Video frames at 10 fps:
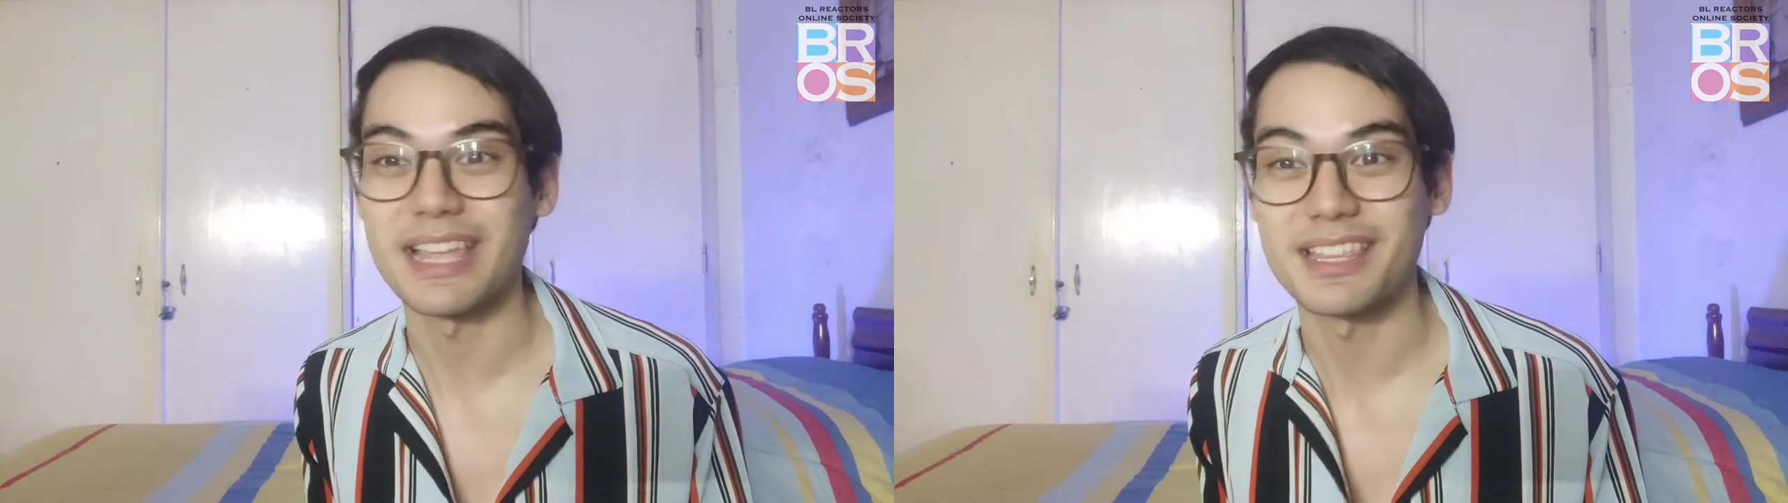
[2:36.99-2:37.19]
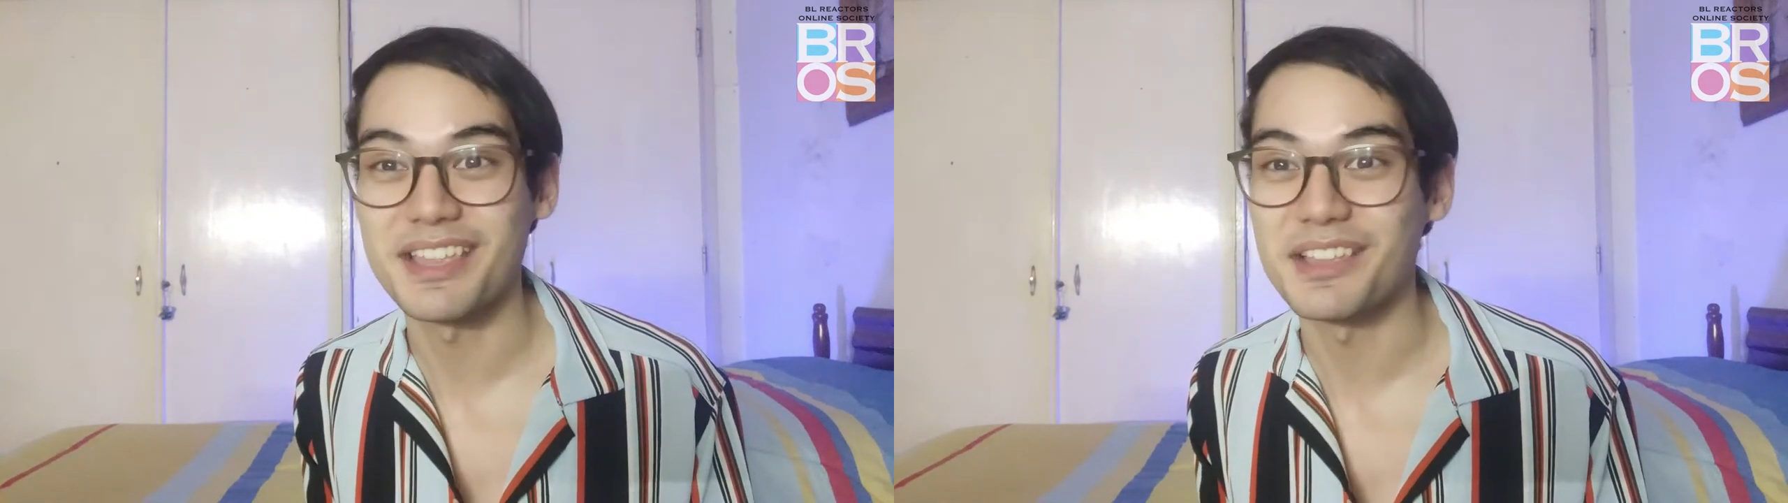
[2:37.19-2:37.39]

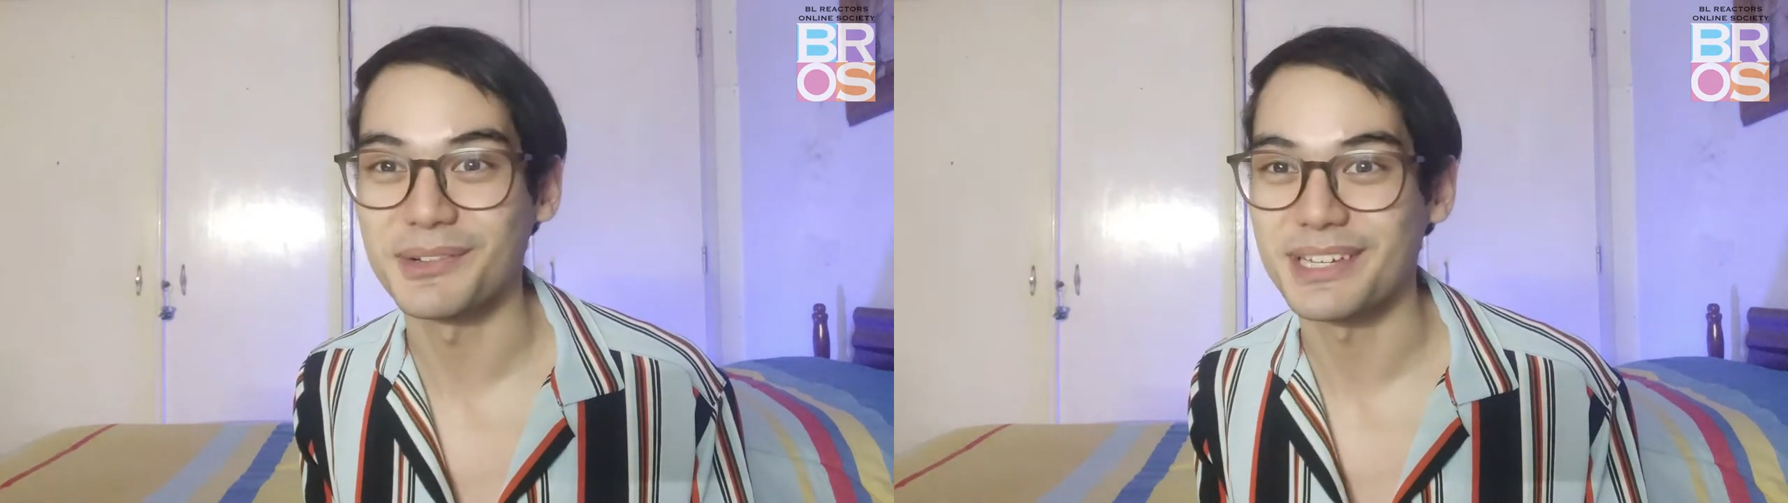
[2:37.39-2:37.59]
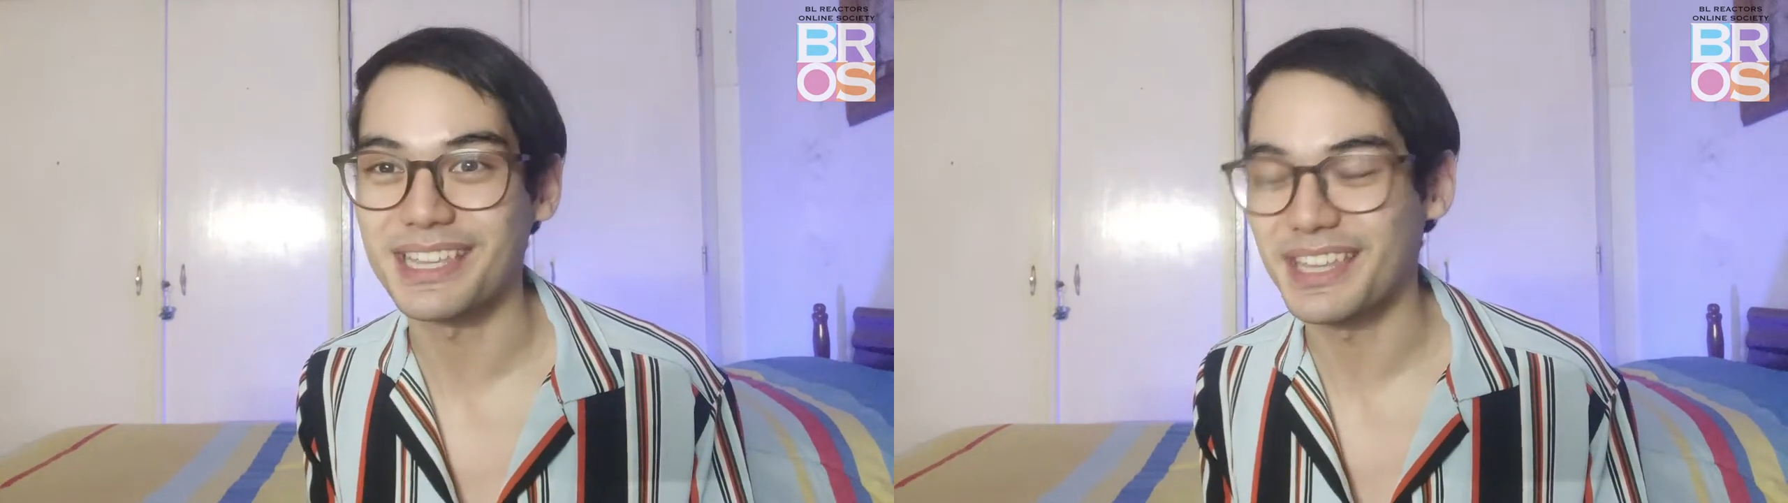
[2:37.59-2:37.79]
I didn't
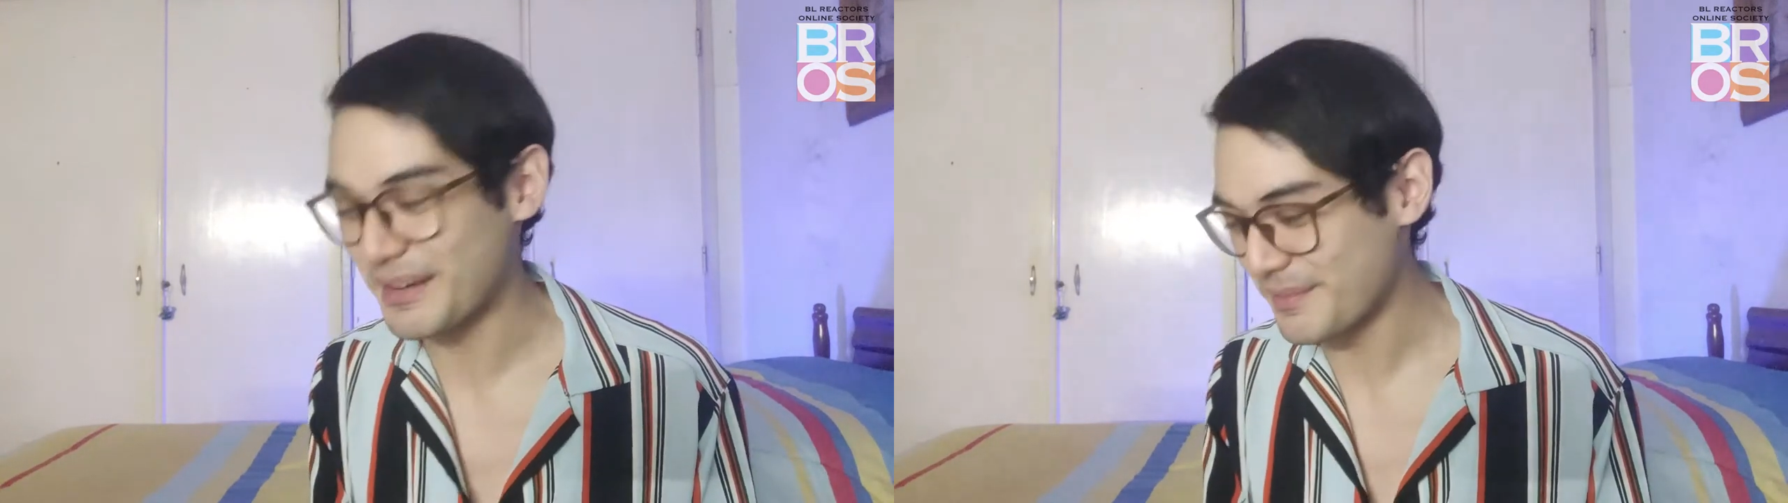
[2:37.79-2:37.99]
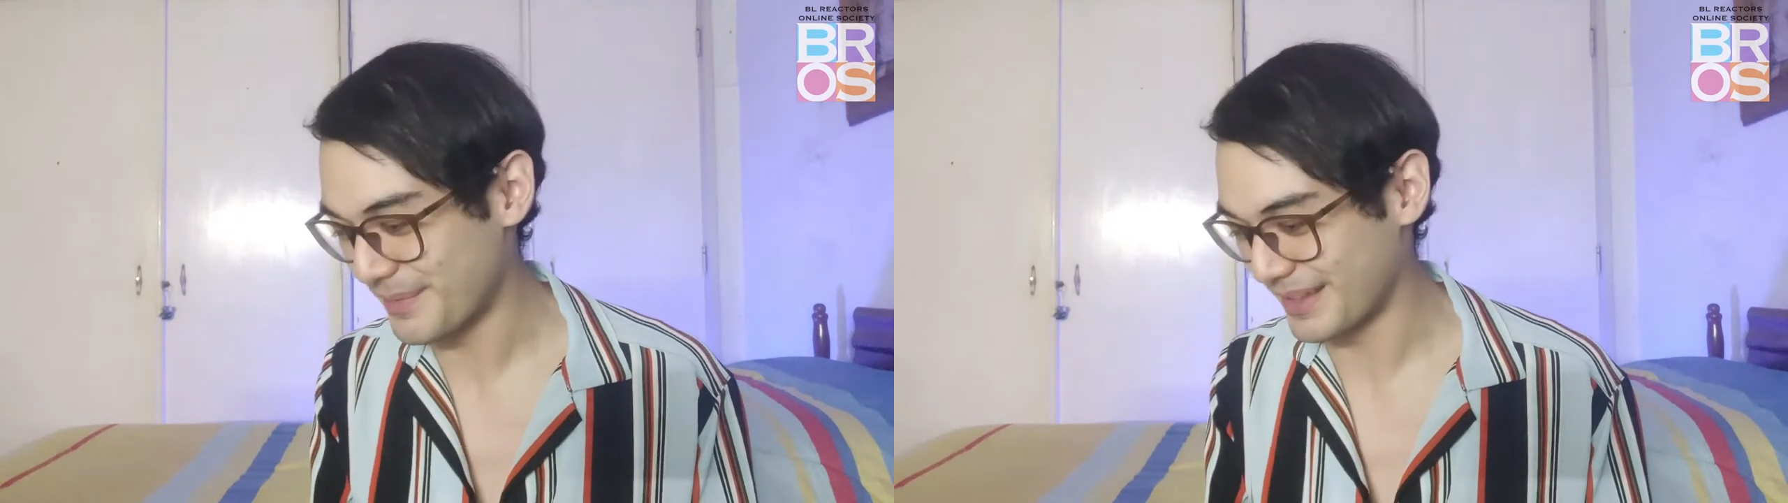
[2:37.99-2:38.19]
read them,